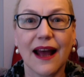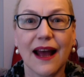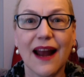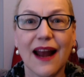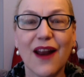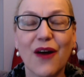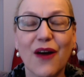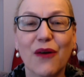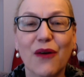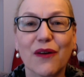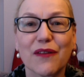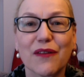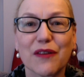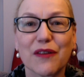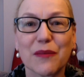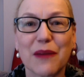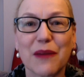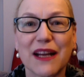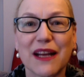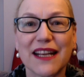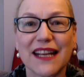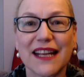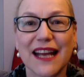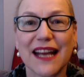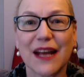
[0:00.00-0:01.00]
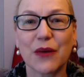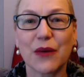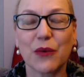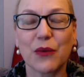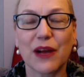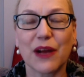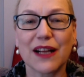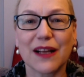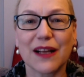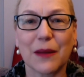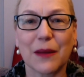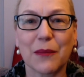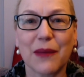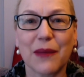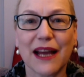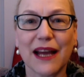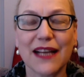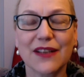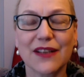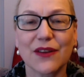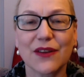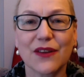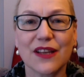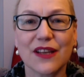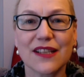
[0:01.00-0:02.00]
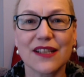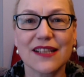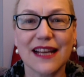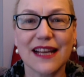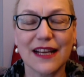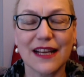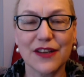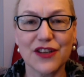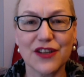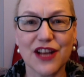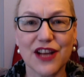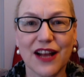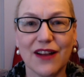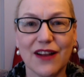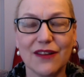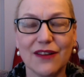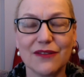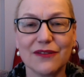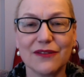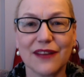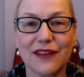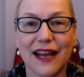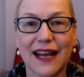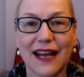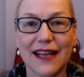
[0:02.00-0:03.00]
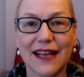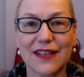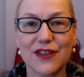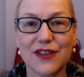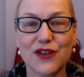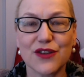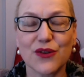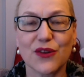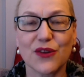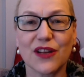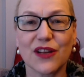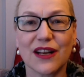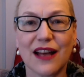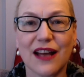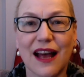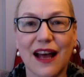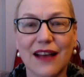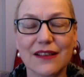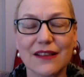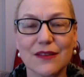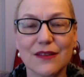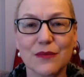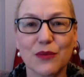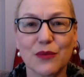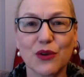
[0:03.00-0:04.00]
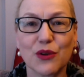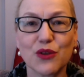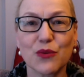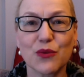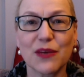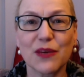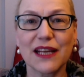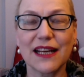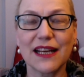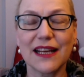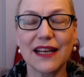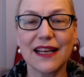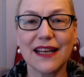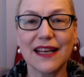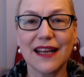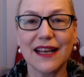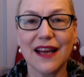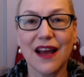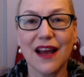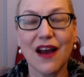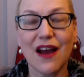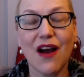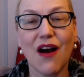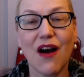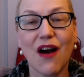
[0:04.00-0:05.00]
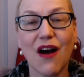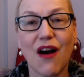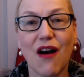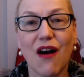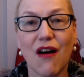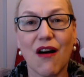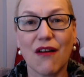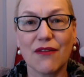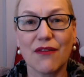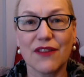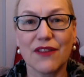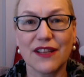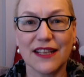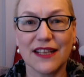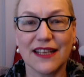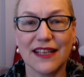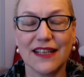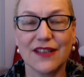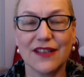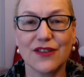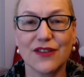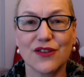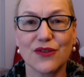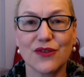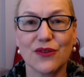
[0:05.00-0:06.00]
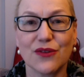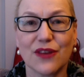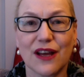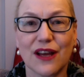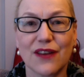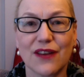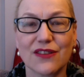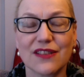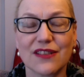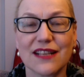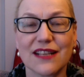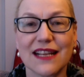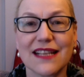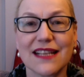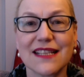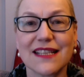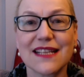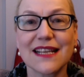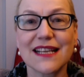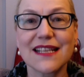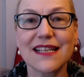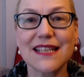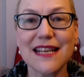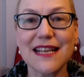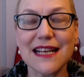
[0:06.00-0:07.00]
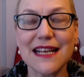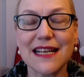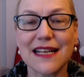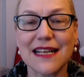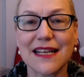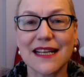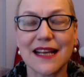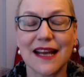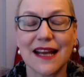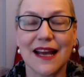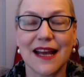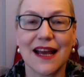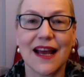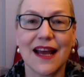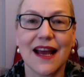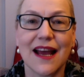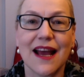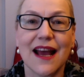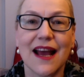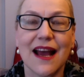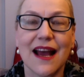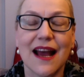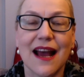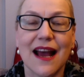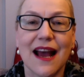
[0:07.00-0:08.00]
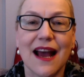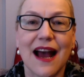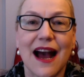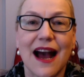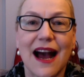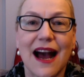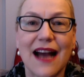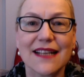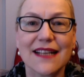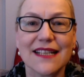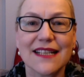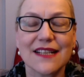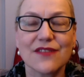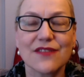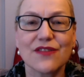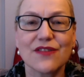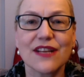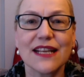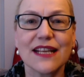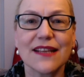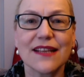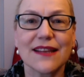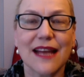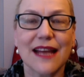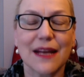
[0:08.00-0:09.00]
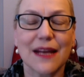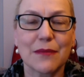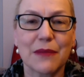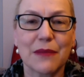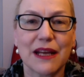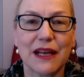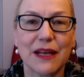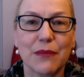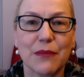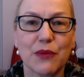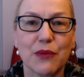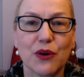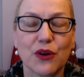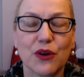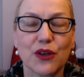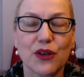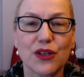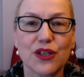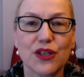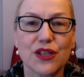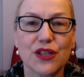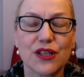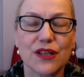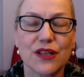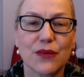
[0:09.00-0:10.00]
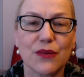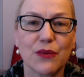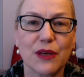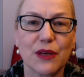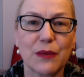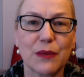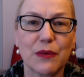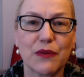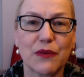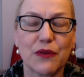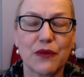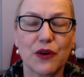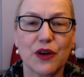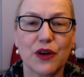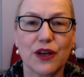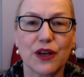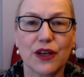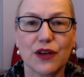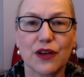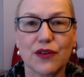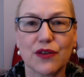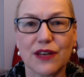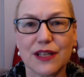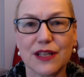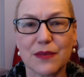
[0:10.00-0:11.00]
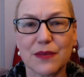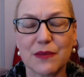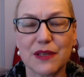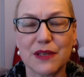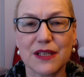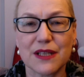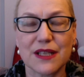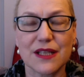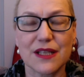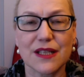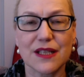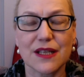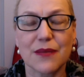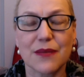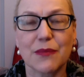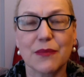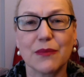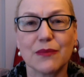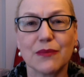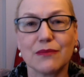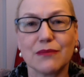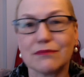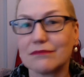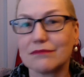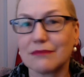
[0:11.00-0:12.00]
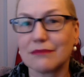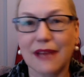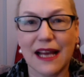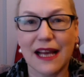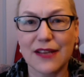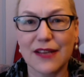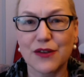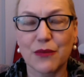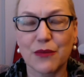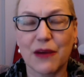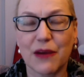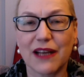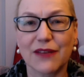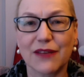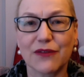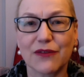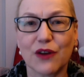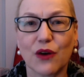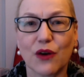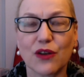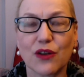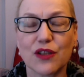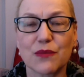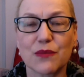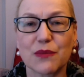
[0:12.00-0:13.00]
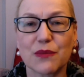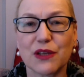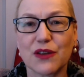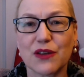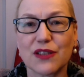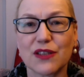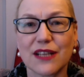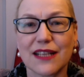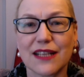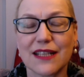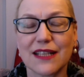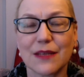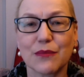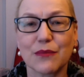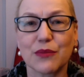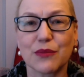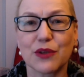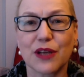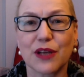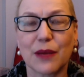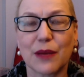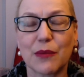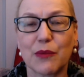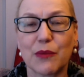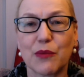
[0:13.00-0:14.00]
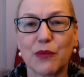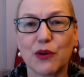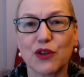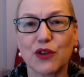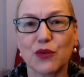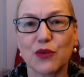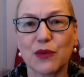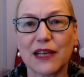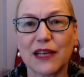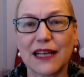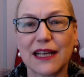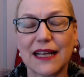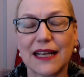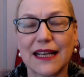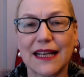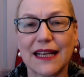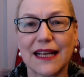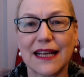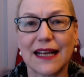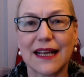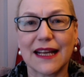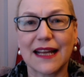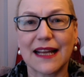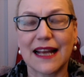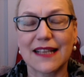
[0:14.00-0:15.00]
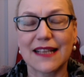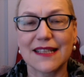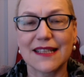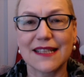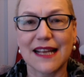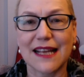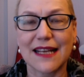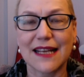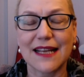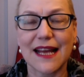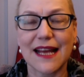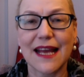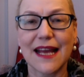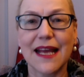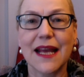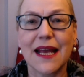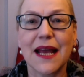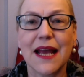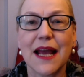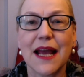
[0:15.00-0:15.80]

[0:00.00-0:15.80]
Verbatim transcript: Hello, everybody, and welcome back to the second shelf and to the last Books Weekly of the year 2016. I didn't read that many books the week before Christmas, as you might have noticed, because I didn't put up a Books Weekly last Sunday,